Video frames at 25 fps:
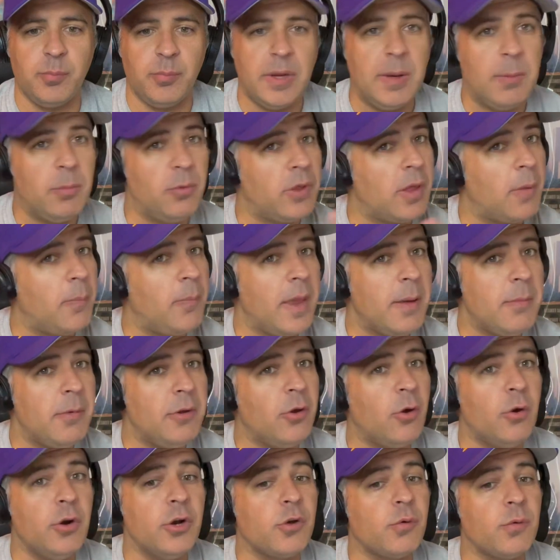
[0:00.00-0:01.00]
people that maybe
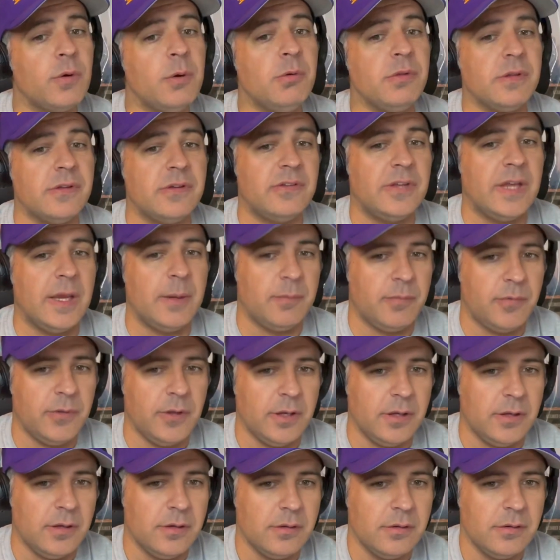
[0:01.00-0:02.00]
don't agree with the same
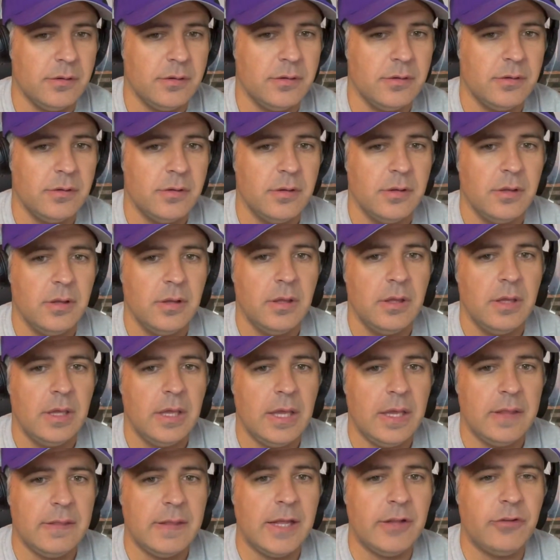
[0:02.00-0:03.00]
thing,
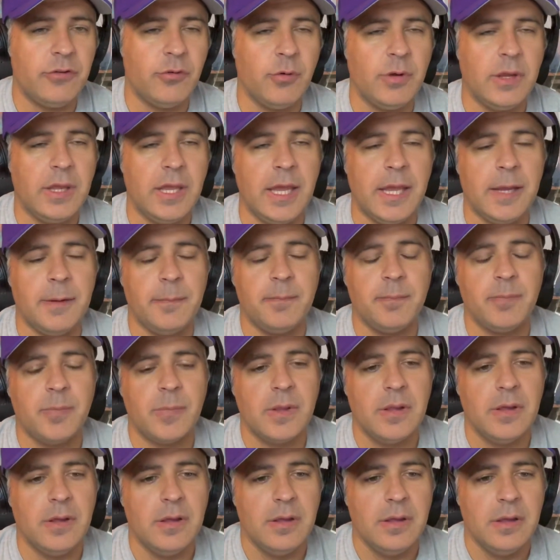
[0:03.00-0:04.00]
and that's okay.
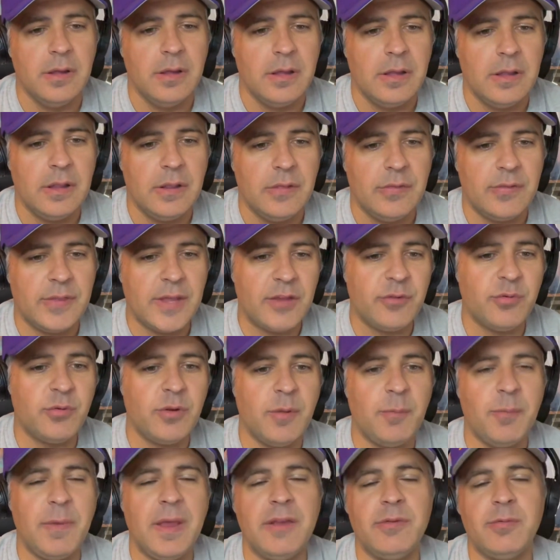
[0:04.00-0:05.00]
That's what
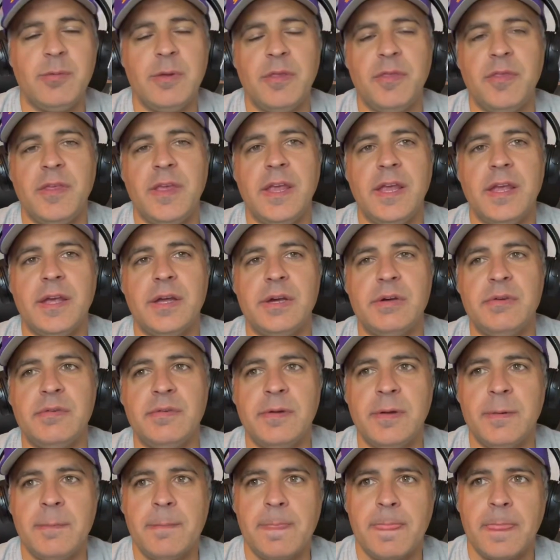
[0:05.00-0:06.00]
it makes me think of.
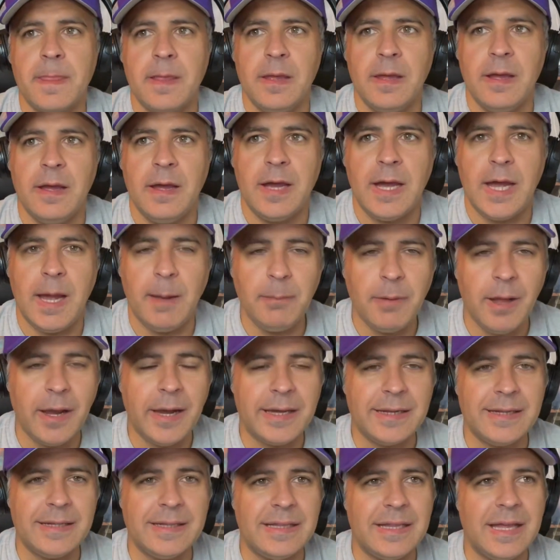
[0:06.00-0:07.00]
I'm not
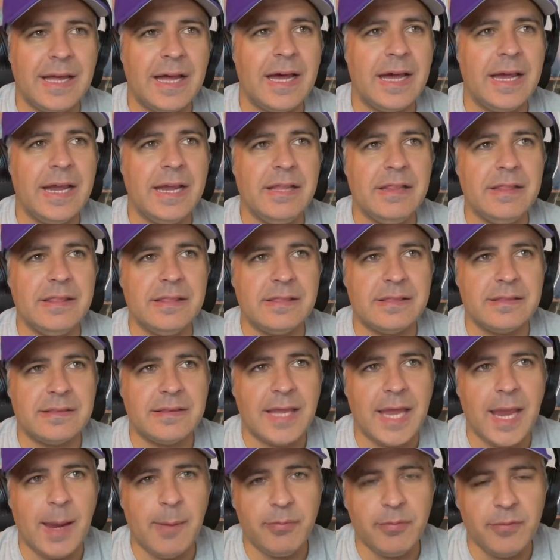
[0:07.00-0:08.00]
gonna lie,
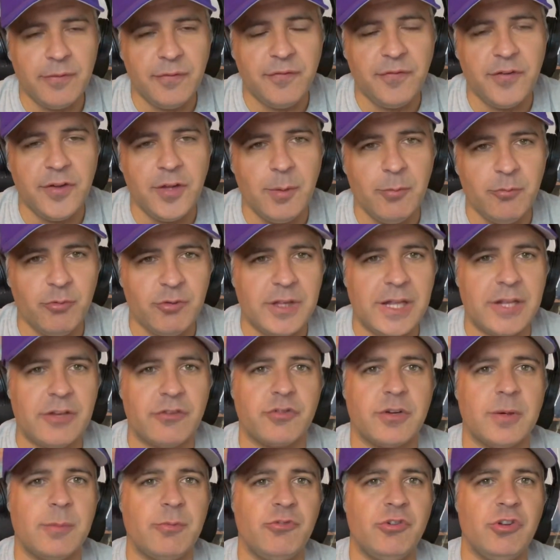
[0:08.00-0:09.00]
types of films with that
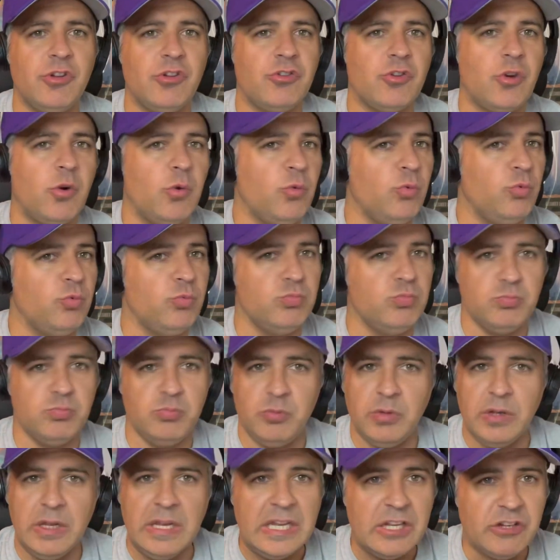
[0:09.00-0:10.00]
description don't
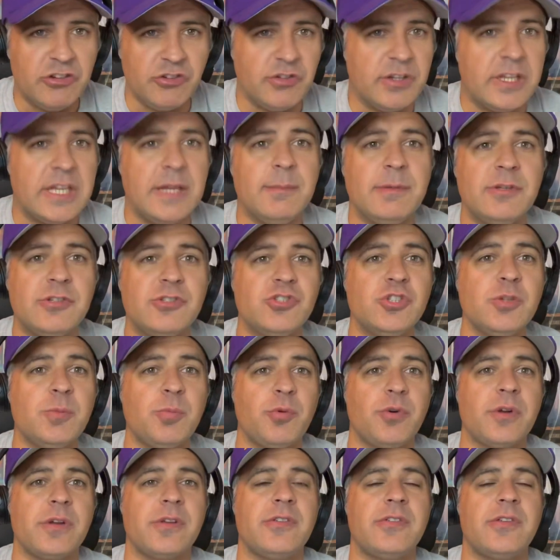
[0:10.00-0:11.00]
initially get me
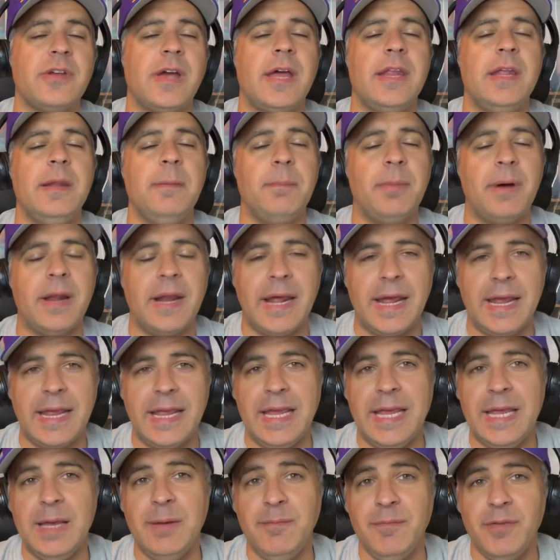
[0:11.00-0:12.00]
super excited, but I
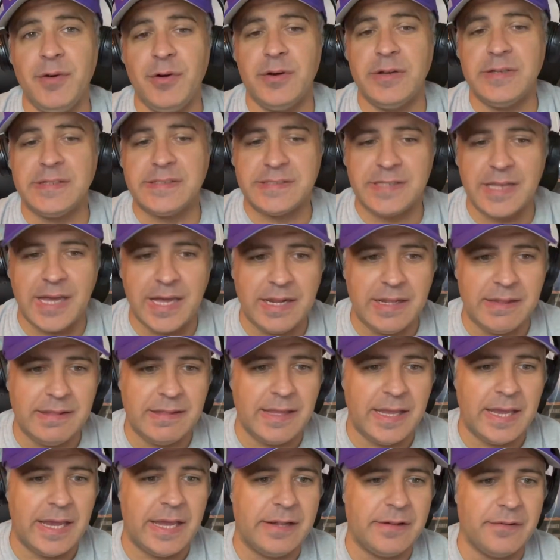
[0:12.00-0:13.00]
am very excited
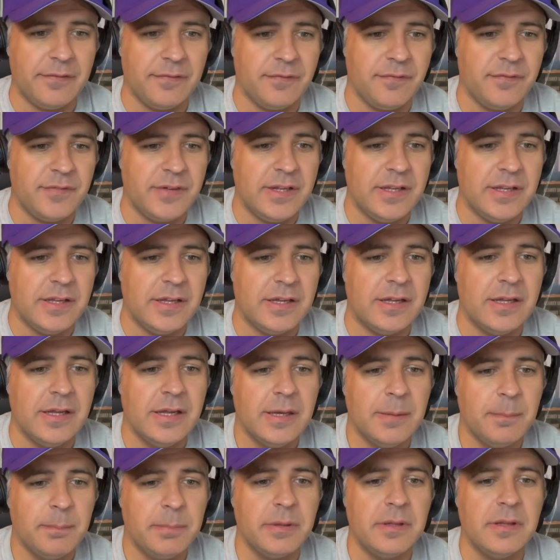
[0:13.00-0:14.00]
that Vidya
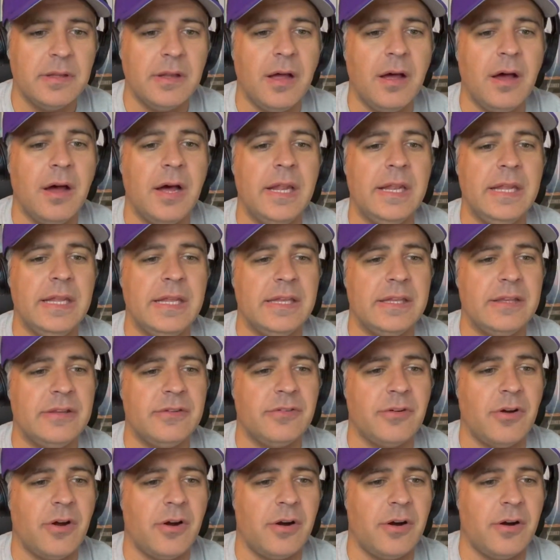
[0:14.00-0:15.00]
Balan
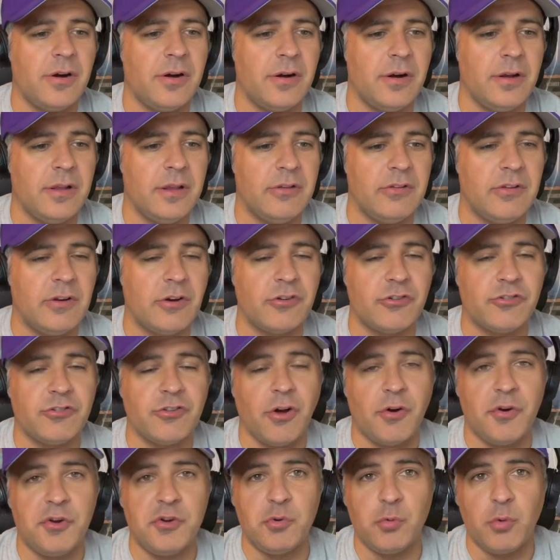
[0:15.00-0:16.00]
is in our
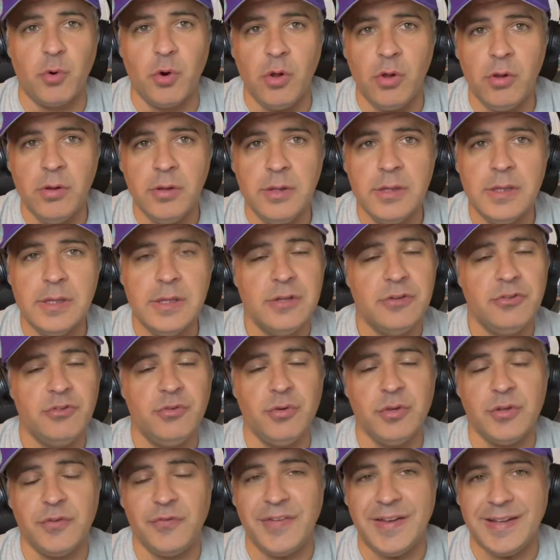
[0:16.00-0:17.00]
starring role. She
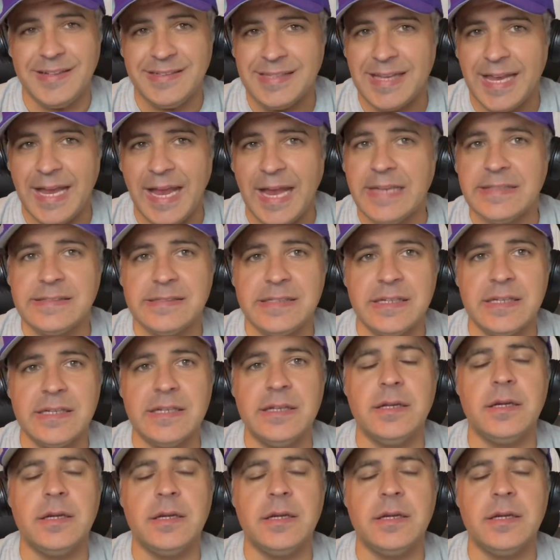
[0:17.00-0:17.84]
was fantastic in